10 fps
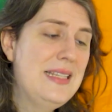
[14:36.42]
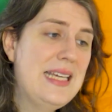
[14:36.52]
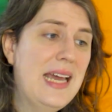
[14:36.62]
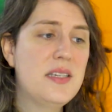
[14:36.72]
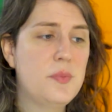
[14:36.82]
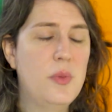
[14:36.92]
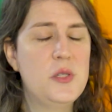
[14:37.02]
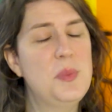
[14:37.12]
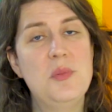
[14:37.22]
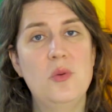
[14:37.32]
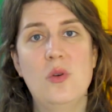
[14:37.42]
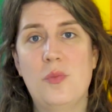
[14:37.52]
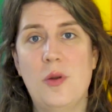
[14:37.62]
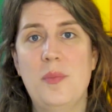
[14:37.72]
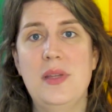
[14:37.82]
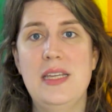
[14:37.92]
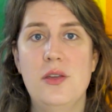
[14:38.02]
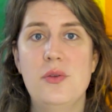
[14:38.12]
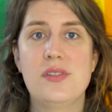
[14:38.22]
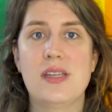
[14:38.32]
in the end, most people will probably
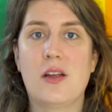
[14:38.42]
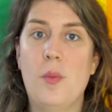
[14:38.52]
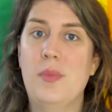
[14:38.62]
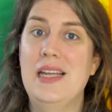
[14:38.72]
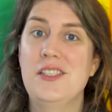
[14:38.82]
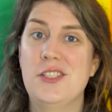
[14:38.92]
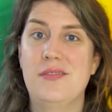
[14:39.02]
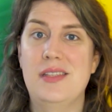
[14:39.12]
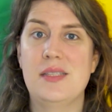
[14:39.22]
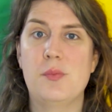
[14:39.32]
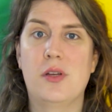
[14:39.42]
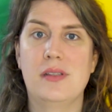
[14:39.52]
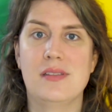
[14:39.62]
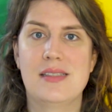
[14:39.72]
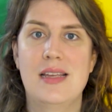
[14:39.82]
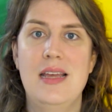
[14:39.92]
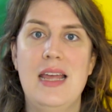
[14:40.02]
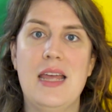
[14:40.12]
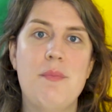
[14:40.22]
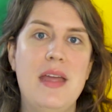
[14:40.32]
use a combination of these models.
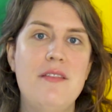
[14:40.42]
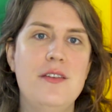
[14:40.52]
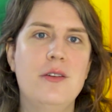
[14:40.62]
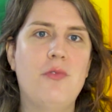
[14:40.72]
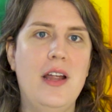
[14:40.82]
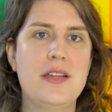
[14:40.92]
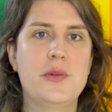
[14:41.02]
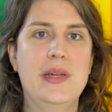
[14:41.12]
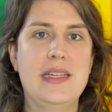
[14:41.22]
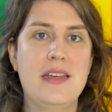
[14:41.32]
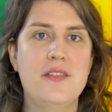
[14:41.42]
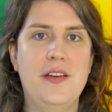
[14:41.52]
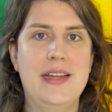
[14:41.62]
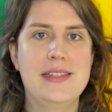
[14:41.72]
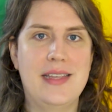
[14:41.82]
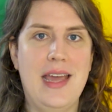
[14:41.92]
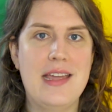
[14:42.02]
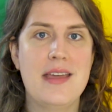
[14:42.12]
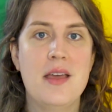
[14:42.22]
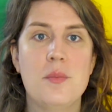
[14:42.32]
It may feel right to identify as
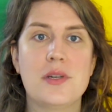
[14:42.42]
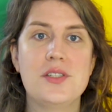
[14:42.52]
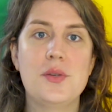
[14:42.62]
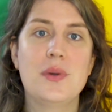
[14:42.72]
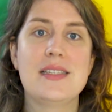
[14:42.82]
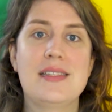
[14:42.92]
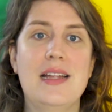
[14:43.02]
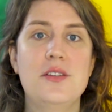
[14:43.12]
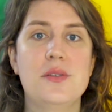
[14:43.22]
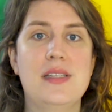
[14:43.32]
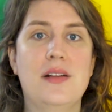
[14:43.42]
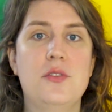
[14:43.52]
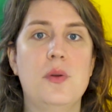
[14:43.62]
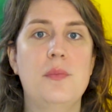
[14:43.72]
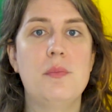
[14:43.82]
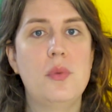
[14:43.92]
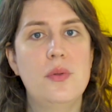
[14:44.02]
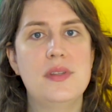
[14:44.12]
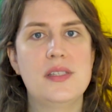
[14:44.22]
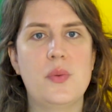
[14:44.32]
gay because you understand yourself to have been
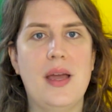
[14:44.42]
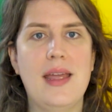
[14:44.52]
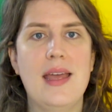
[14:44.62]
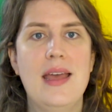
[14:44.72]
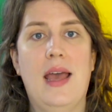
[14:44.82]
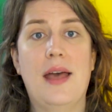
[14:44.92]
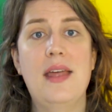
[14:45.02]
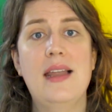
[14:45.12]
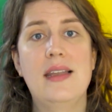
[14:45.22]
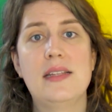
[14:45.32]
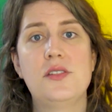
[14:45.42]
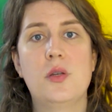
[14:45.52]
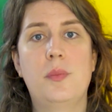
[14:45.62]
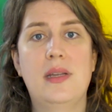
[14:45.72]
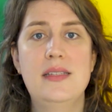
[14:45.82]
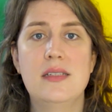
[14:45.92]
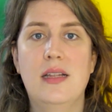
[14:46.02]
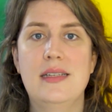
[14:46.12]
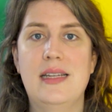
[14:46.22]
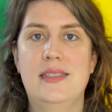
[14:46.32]
born this way, and that lends to a political
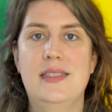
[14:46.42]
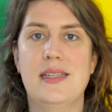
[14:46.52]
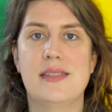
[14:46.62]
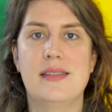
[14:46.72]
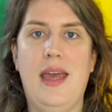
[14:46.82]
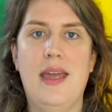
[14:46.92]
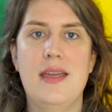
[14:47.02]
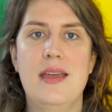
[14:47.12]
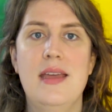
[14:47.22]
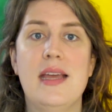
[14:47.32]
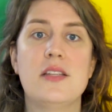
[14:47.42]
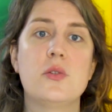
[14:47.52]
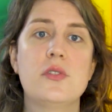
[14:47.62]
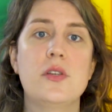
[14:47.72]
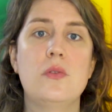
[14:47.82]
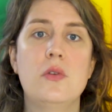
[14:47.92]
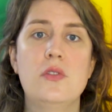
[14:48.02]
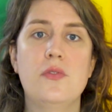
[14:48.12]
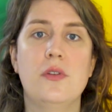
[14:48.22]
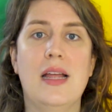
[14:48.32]
identity as gay. It's also
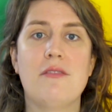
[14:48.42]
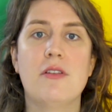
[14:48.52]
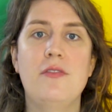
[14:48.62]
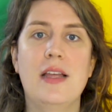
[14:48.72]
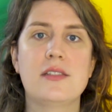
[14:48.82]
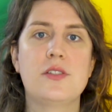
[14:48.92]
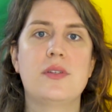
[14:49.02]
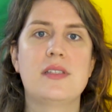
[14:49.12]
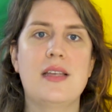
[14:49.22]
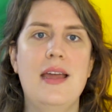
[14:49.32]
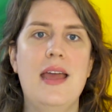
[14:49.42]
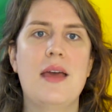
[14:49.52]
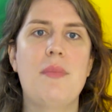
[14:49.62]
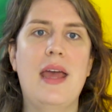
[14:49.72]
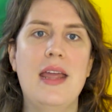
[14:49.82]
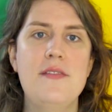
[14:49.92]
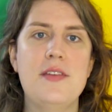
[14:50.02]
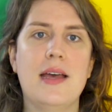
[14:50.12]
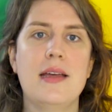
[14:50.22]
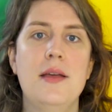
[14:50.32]
useful and reflects your desire and
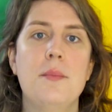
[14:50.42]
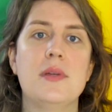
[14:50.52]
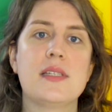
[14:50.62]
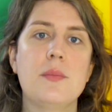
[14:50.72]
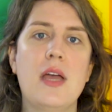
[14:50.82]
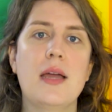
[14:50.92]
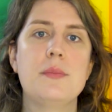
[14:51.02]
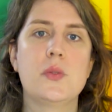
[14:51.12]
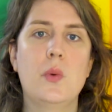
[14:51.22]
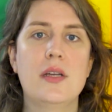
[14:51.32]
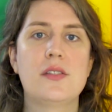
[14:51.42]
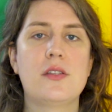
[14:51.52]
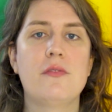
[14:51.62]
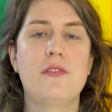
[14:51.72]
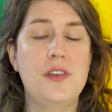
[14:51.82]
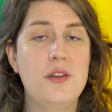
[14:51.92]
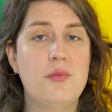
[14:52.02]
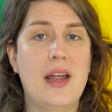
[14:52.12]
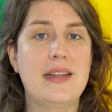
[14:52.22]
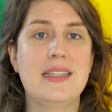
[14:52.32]
behavior, but sometimes words don't feel
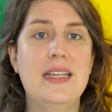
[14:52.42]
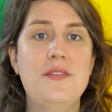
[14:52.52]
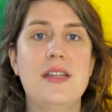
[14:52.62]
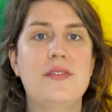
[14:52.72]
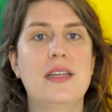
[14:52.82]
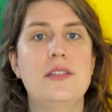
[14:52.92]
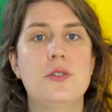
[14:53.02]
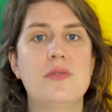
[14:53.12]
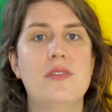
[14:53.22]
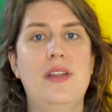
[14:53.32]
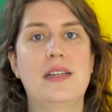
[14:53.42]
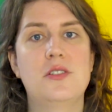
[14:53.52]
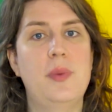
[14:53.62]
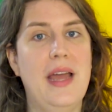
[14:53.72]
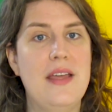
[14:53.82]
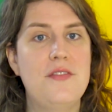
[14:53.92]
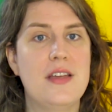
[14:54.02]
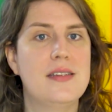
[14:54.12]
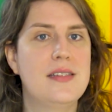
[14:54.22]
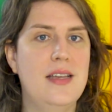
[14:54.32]
right, even if they do reflect your behavior
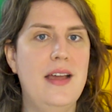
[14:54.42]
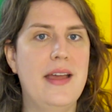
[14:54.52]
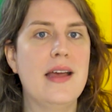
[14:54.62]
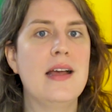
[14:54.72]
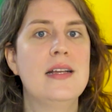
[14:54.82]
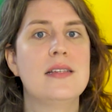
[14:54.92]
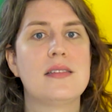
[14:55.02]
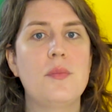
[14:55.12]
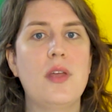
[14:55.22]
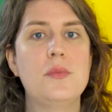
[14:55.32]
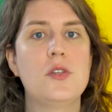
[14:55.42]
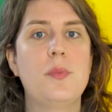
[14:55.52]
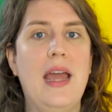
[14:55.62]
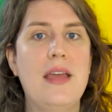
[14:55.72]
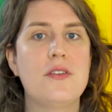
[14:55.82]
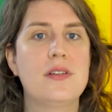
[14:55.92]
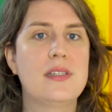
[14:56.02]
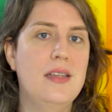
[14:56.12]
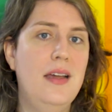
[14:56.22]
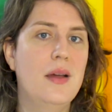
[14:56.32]
and desire. Sometimes your behavior and
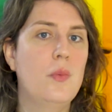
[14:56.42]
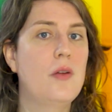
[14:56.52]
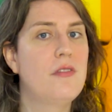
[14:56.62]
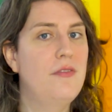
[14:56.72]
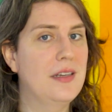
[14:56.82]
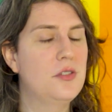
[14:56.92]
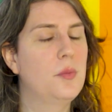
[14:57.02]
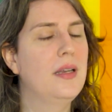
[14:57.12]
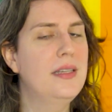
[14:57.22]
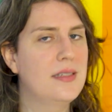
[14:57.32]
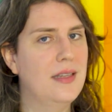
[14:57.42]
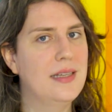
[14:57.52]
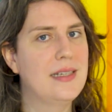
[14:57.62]
desire won't reflect your political